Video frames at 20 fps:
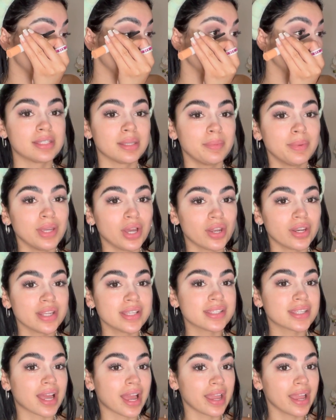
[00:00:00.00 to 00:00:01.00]
To be
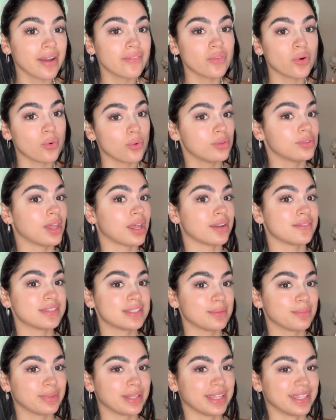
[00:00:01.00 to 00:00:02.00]
honest, I have a whole lot of
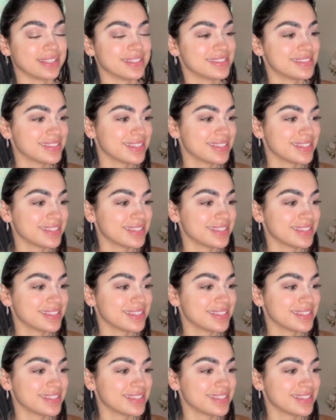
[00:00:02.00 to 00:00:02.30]
siblings.